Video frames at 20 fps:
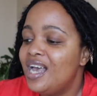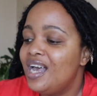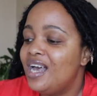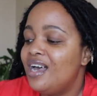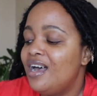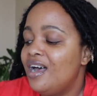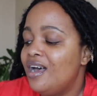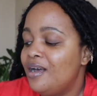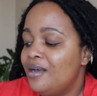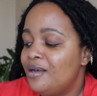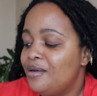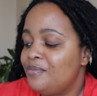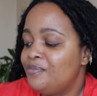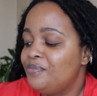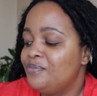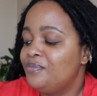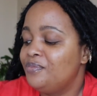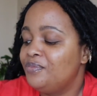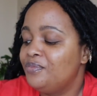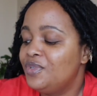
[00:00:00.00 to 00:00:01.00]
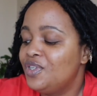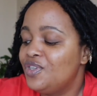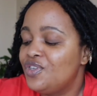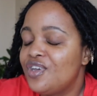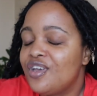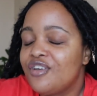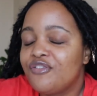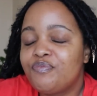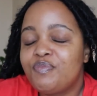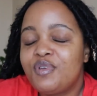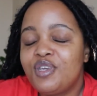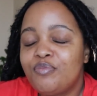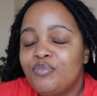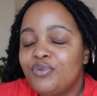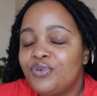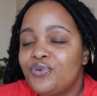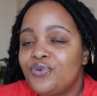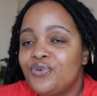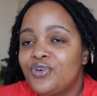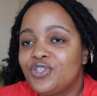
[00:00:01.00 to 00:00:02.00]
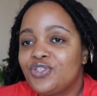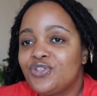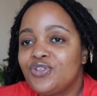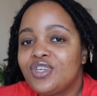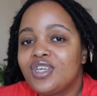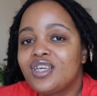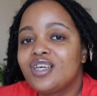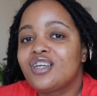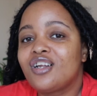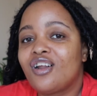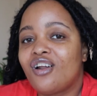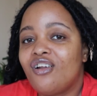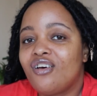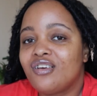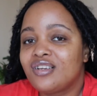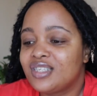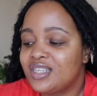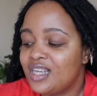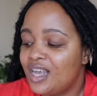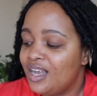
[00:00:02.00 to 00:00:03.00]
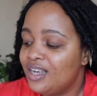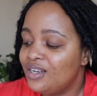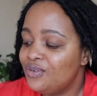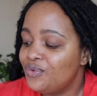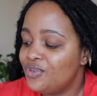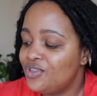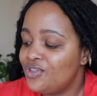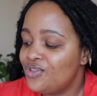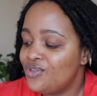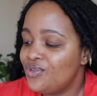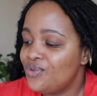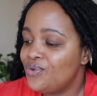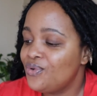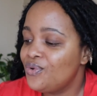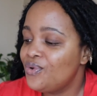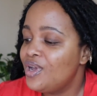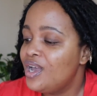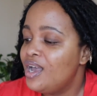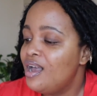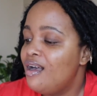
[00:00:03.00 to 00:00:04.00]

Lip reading: You have people who are doing it alongside with you.